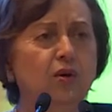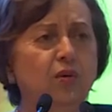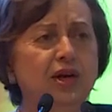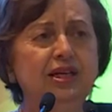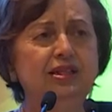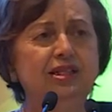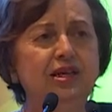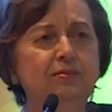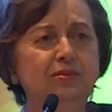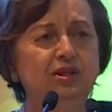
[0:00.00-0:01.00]
when it
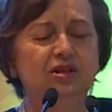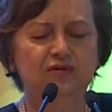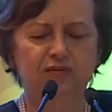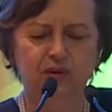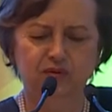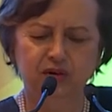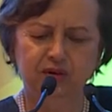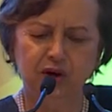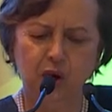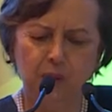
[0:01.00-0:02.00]
seems
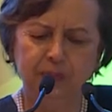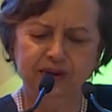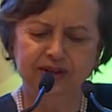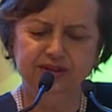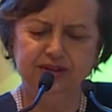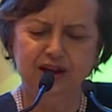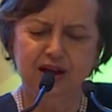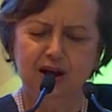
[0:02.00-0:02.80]
very hopeless,